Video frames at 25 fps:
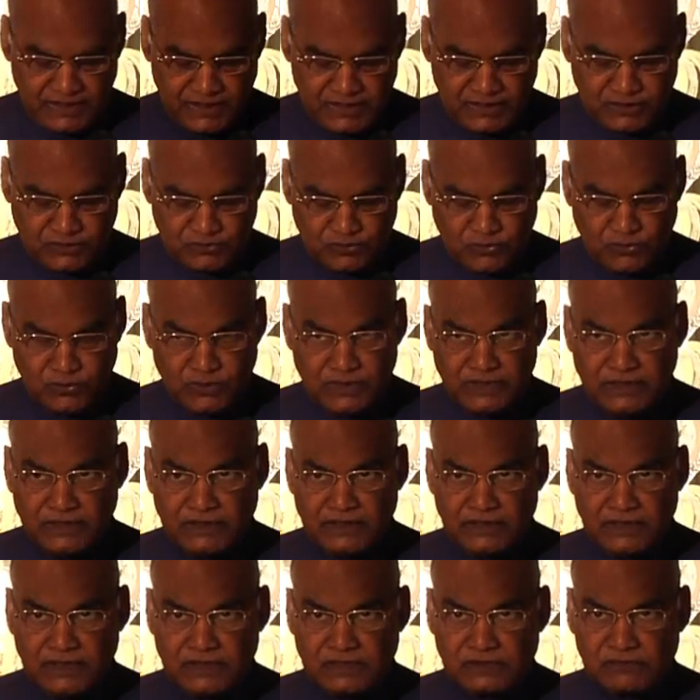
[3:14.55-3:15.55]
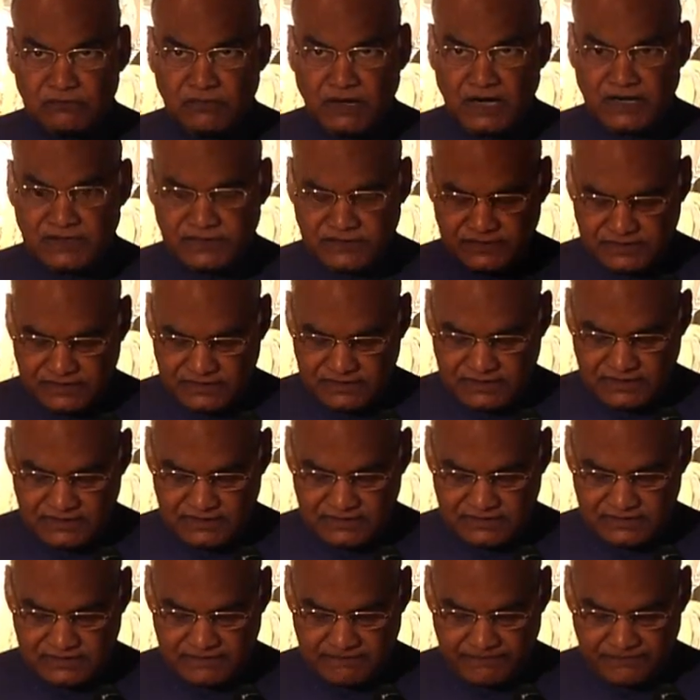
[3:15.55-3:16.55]
including smart
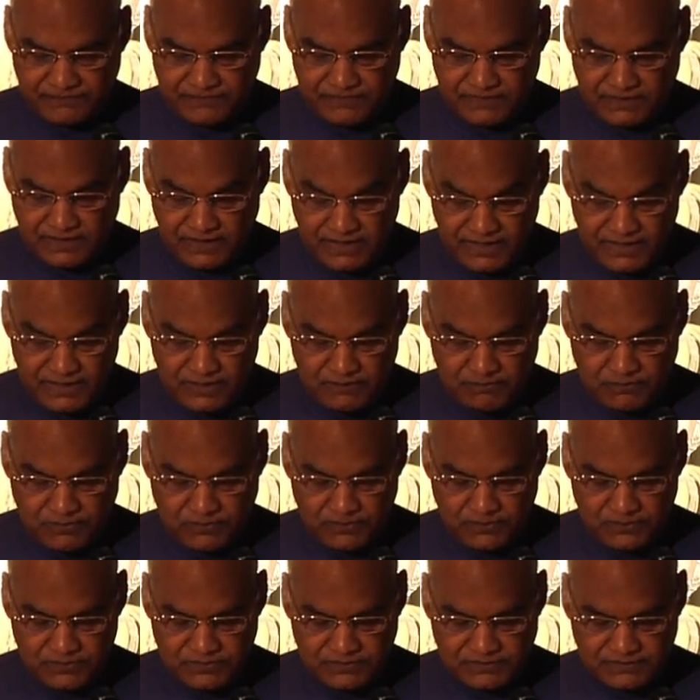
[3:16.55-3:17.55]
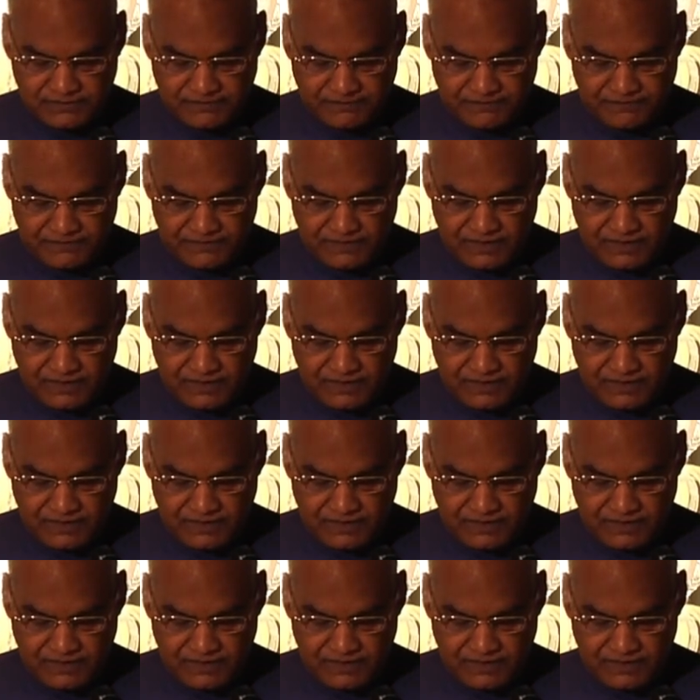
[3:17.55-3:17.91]
cities, airports,